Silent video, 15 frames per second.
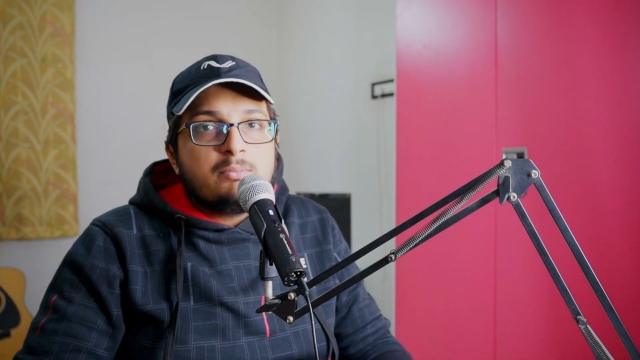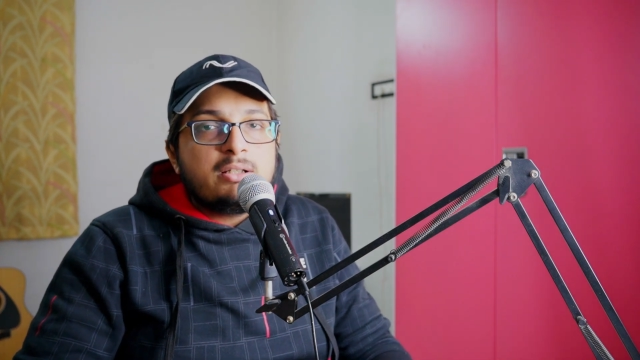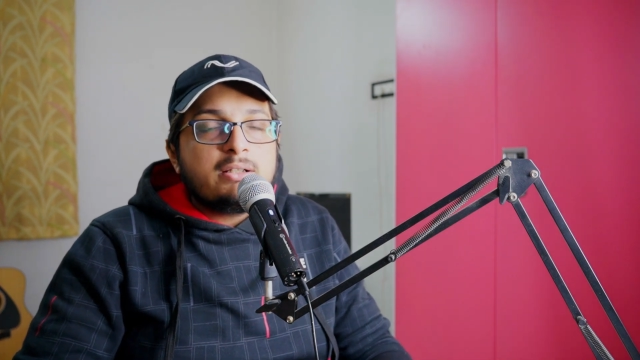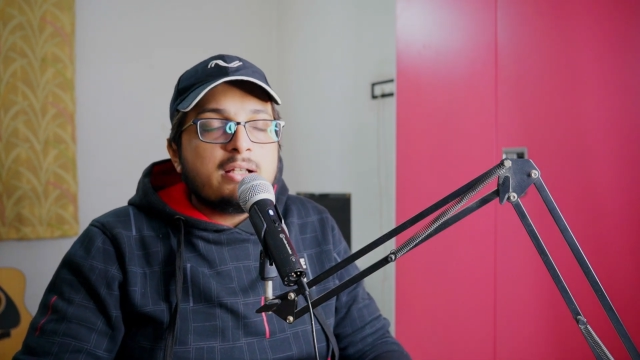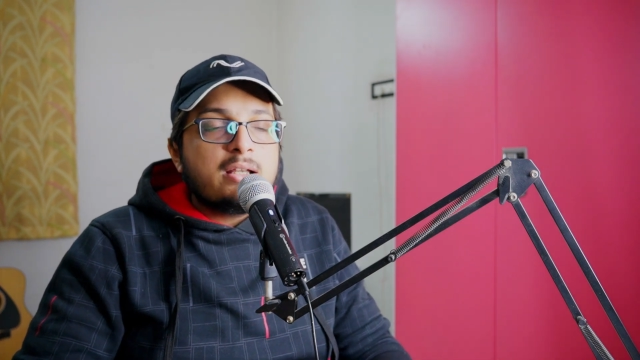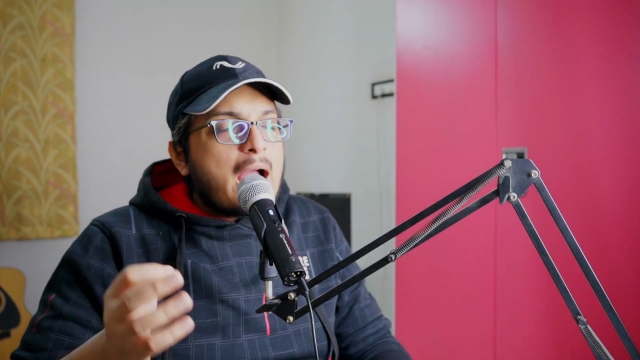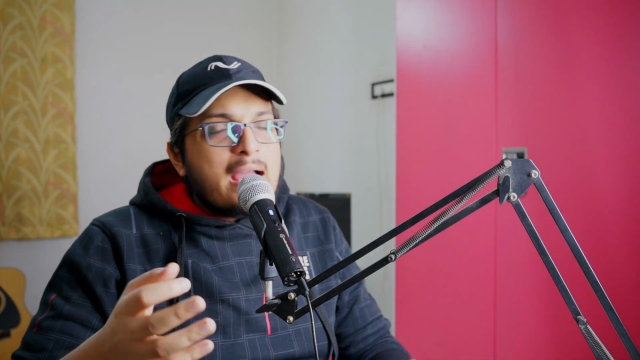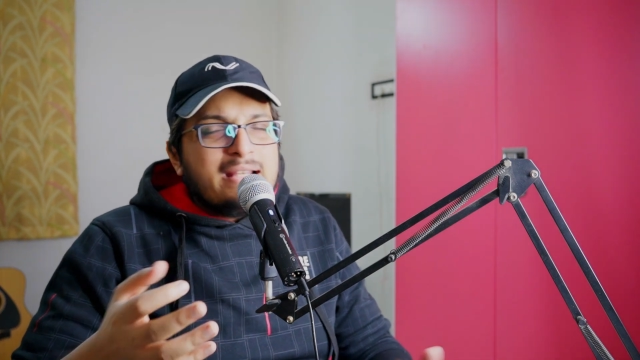
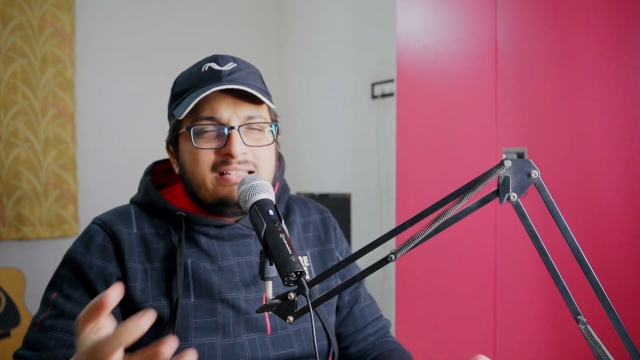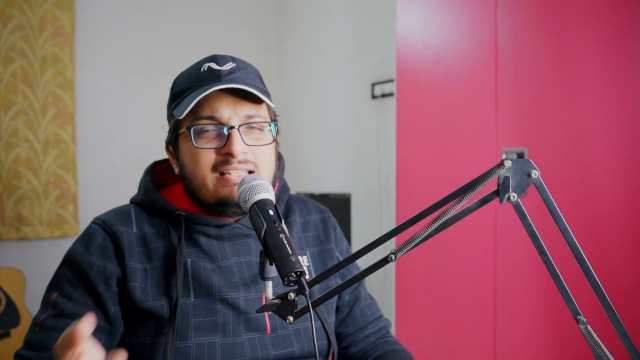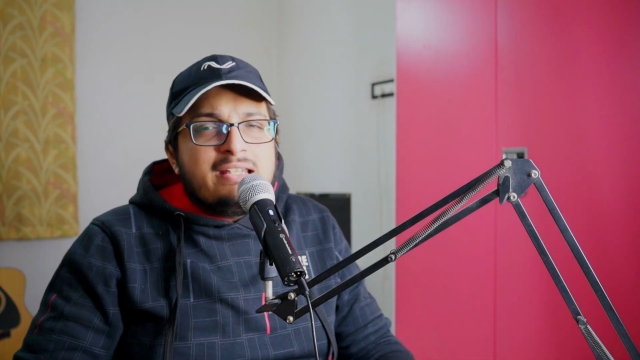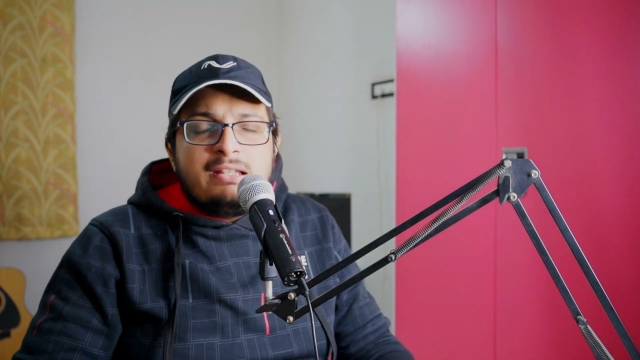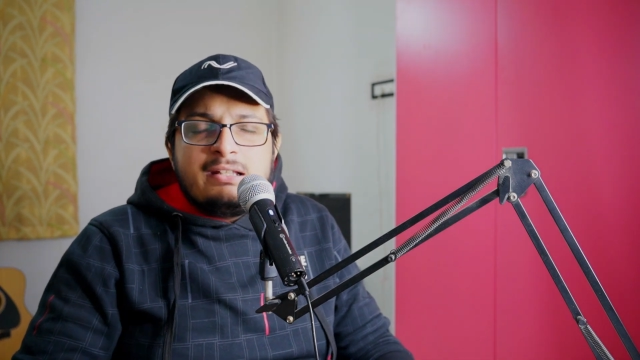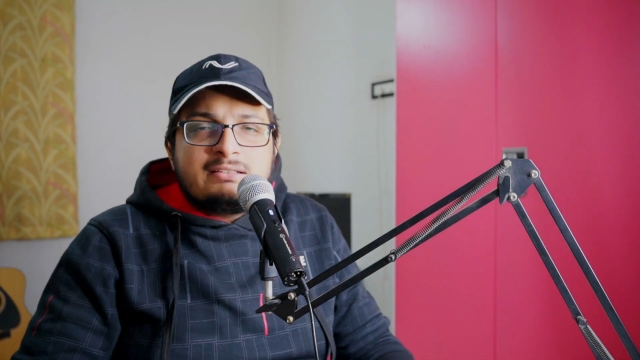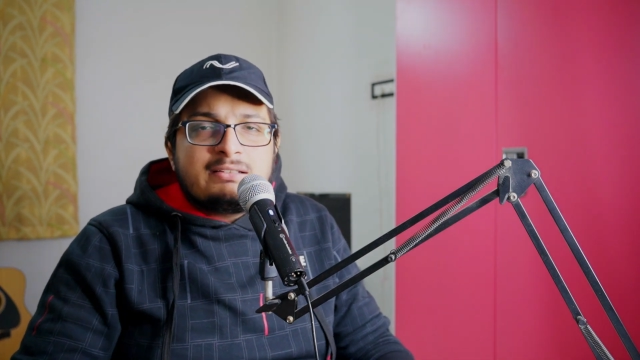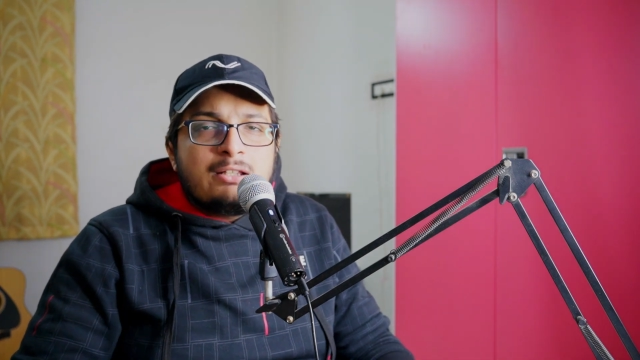but I
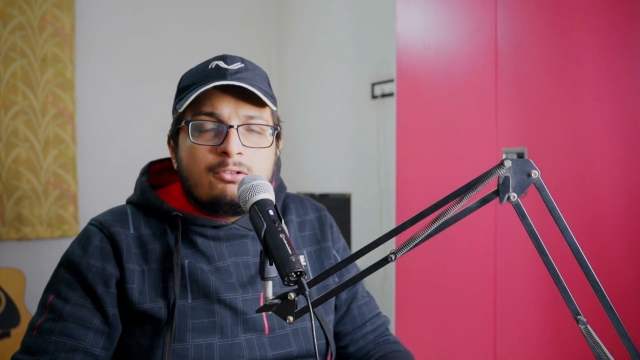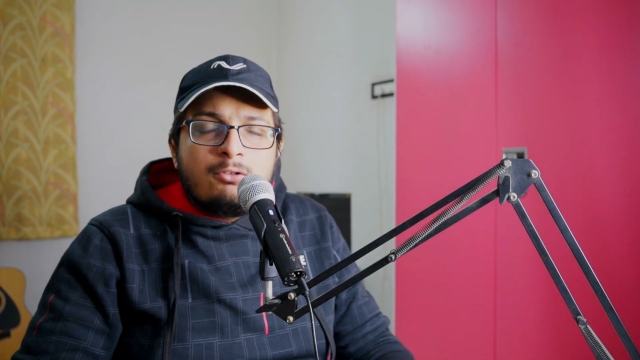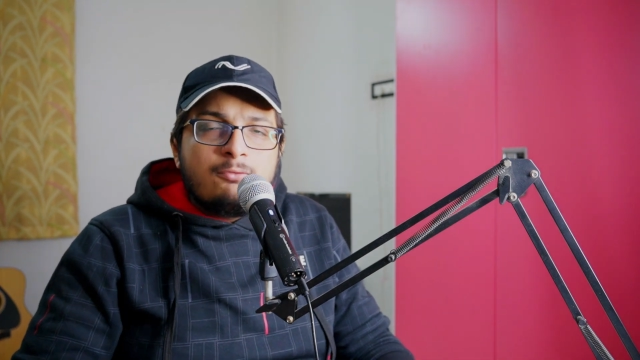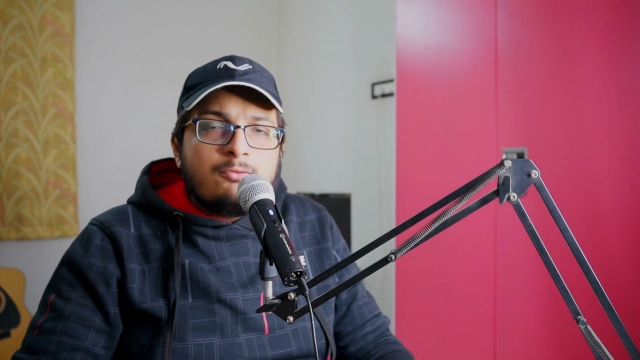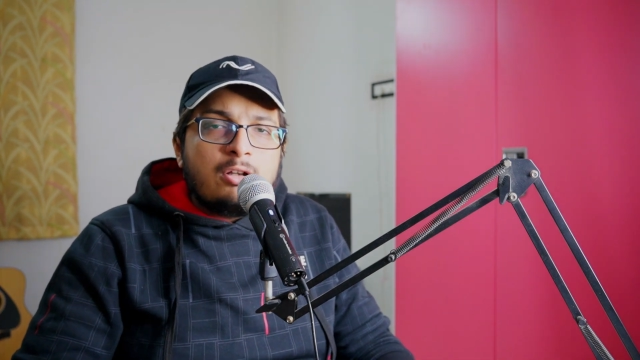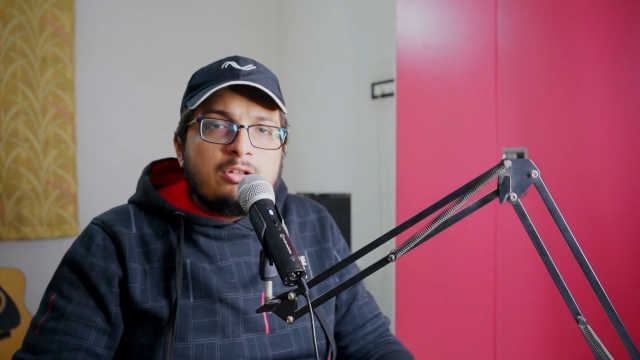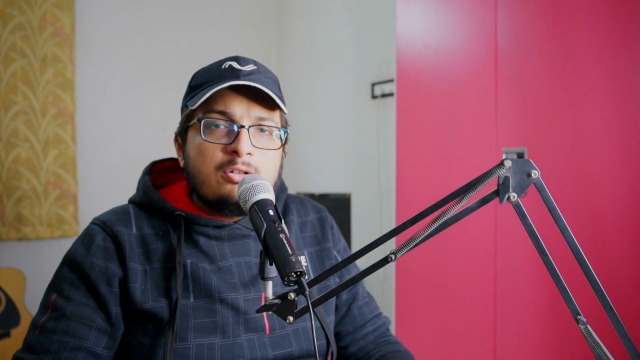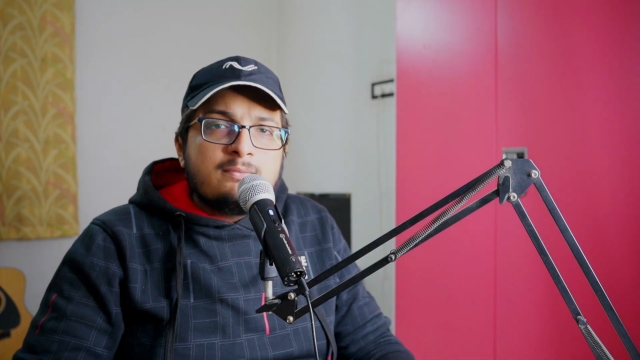think it's a low
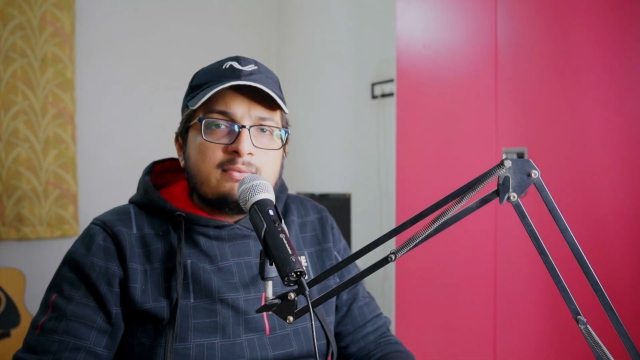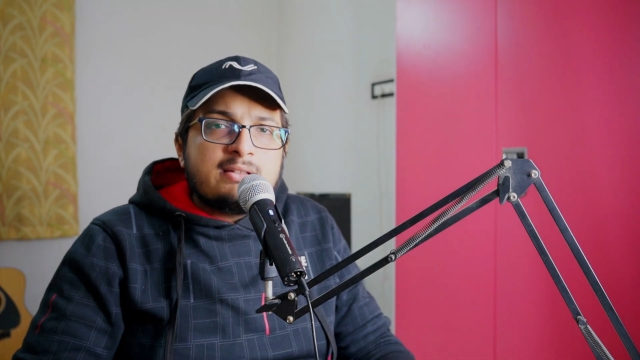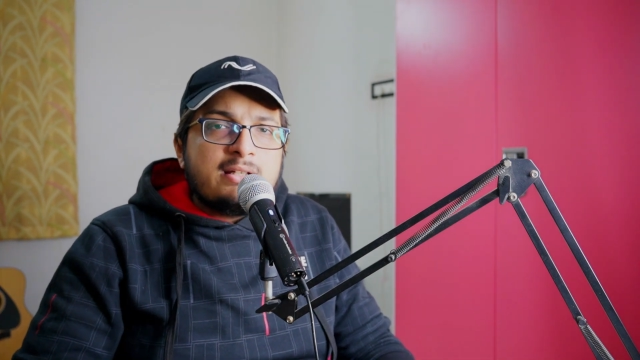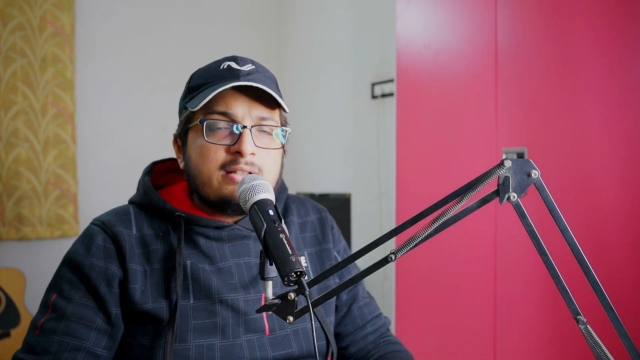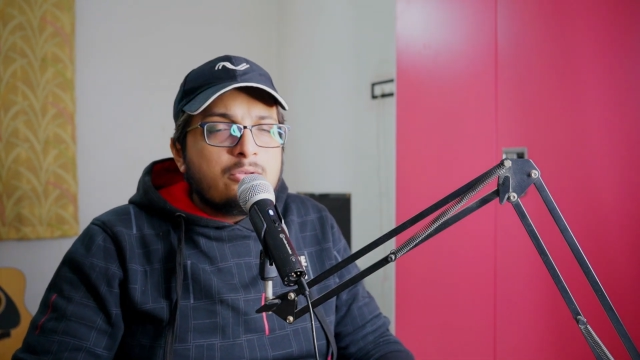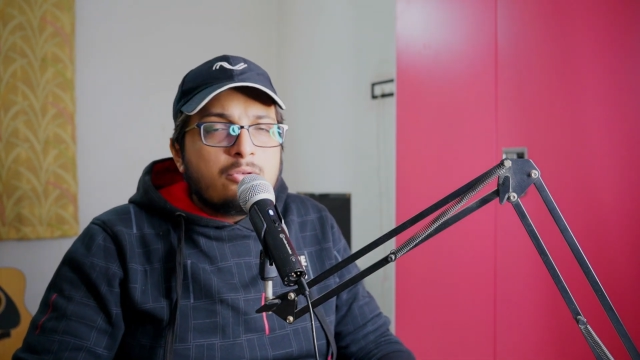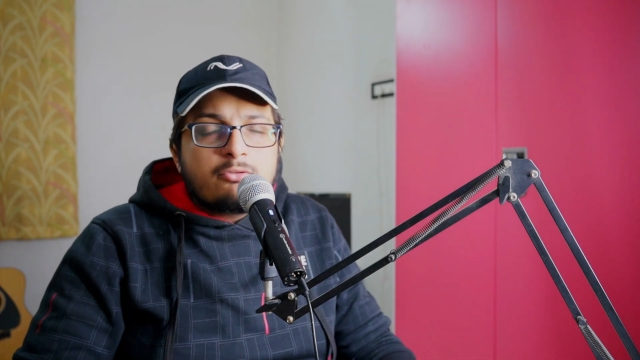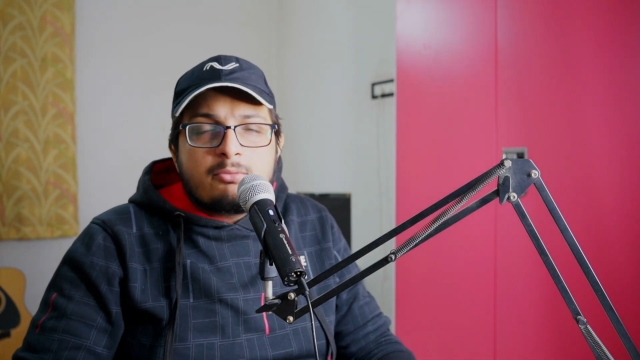volume
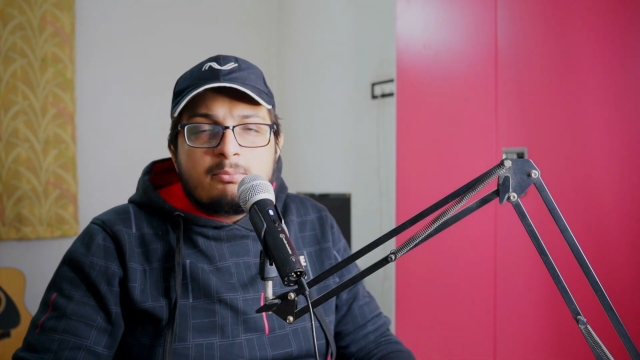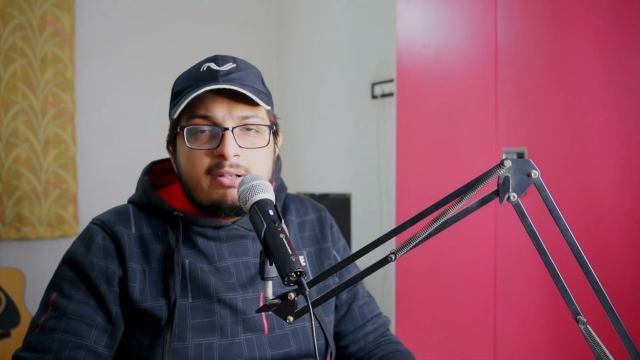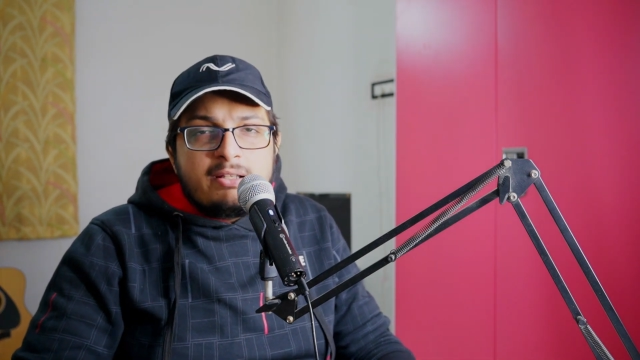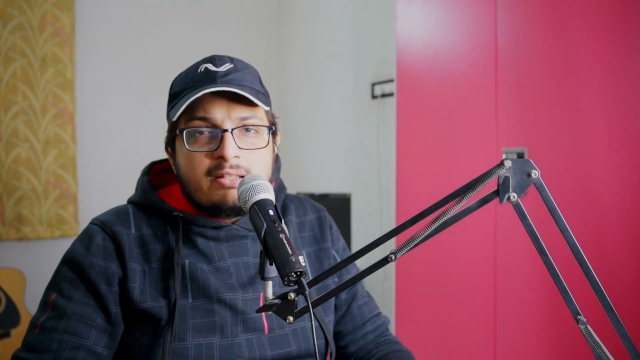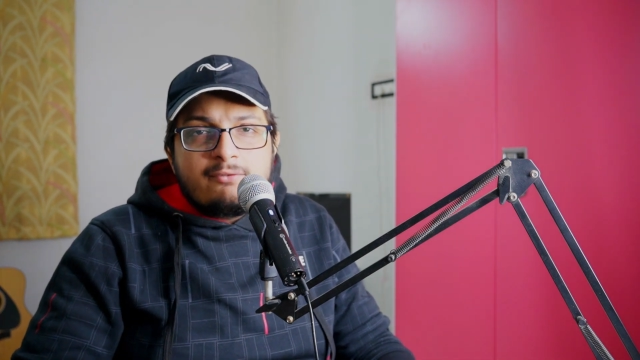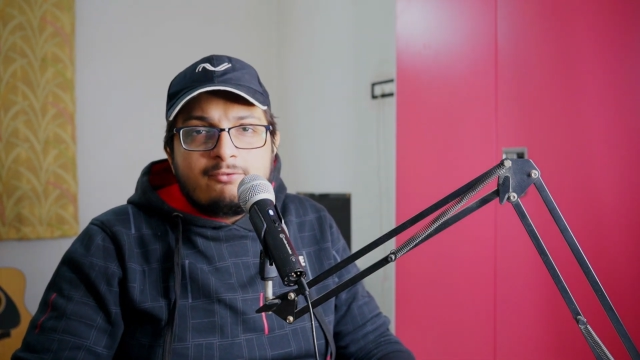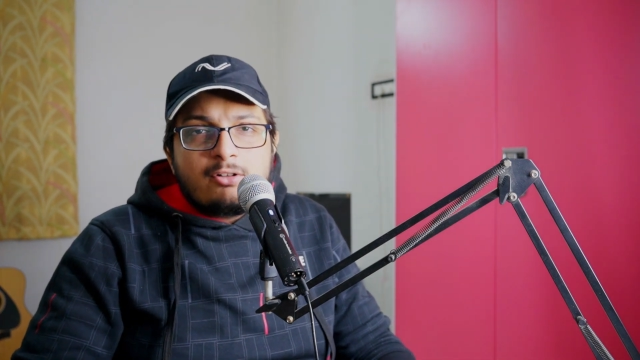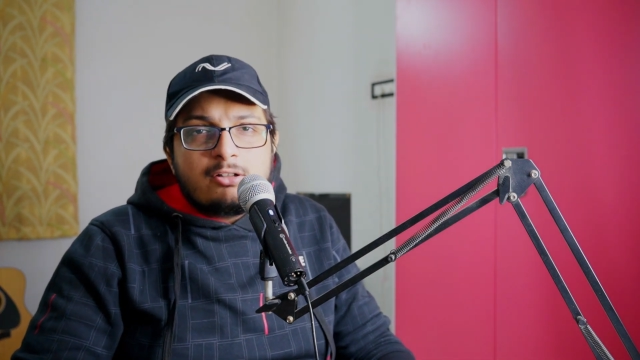set, low to
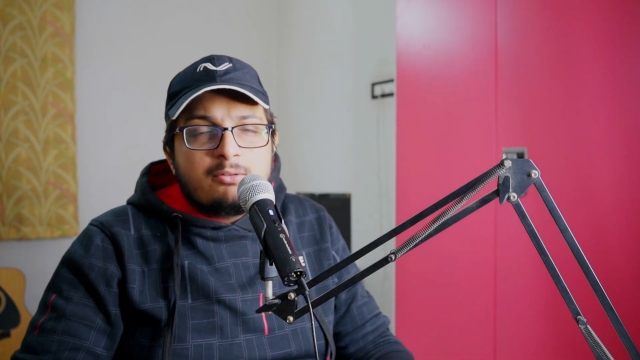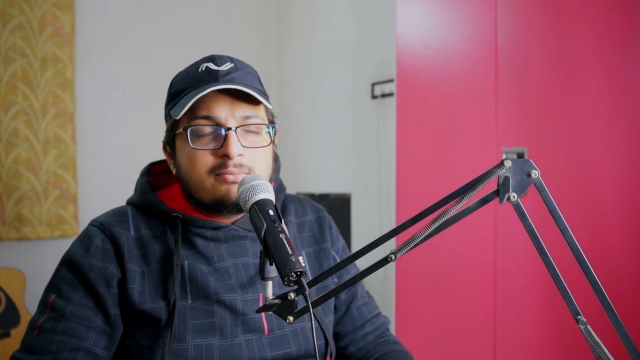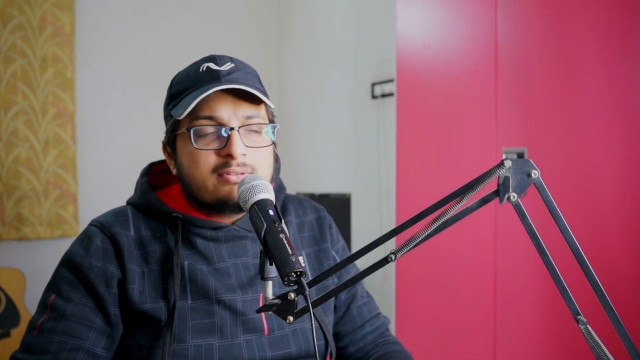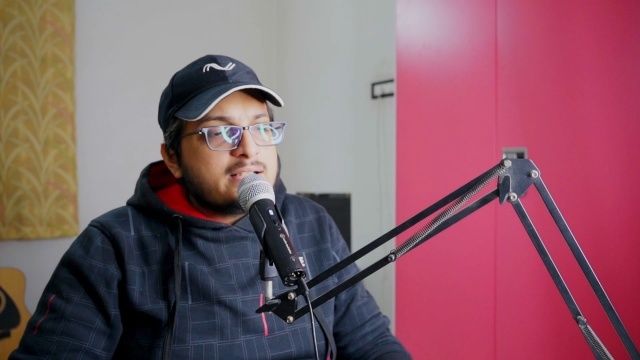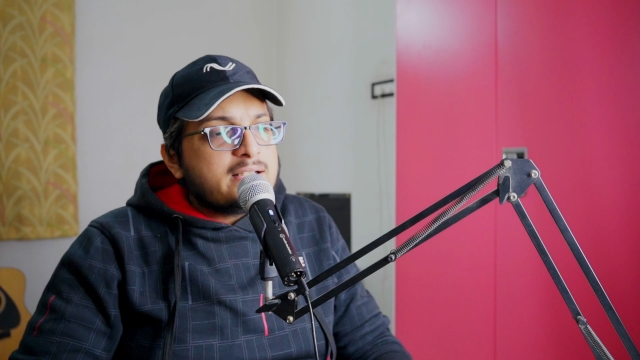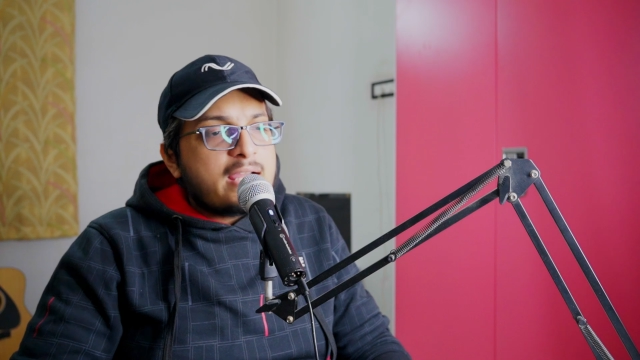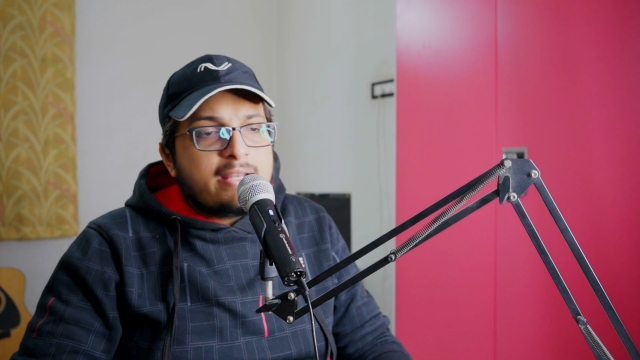medium volume set.